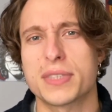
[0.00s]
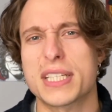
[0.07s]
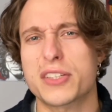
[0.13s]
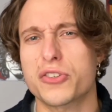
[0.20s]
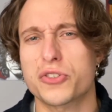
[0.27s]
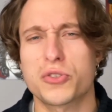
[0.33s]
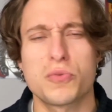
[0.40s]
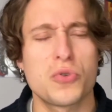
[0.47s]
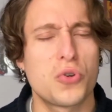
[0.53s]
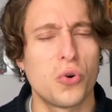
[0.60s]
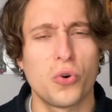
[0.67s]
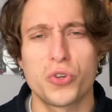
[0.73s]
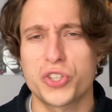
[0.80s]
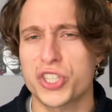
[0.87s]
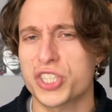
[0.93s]
It's got some
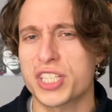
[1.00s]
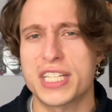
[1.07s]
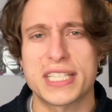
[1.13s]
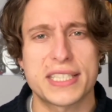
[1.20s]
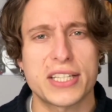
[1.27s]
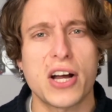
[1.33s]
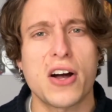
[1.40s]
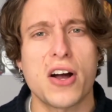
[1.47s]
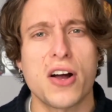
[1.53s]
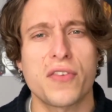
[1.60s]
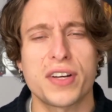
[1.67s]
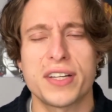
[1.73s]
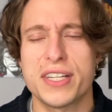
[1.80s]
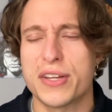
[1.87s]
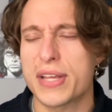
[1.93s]
gorgeous guitar
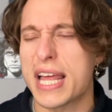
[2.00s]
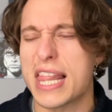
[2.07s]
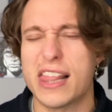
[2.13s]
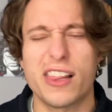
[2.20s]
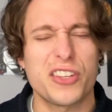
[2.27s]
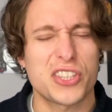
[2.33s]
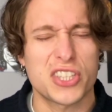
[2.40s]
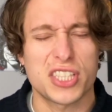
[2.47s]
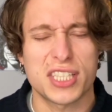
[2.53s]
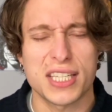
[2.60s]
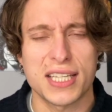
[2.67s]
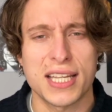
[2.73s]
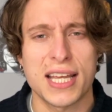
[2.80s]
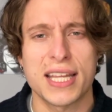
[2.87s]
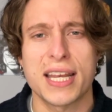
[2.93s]
and you get lost
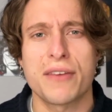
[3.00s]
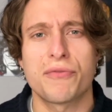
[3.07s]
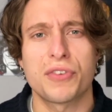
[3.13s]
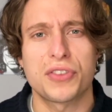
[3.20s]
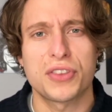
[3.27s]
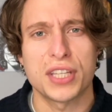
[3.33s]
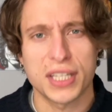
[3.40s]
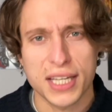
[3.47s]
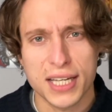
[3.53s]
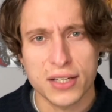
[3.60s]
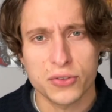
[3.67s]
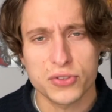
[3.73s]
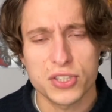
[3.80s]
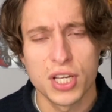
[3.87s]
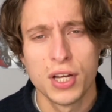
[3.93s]
in it and everything
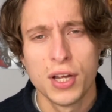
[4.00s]
else.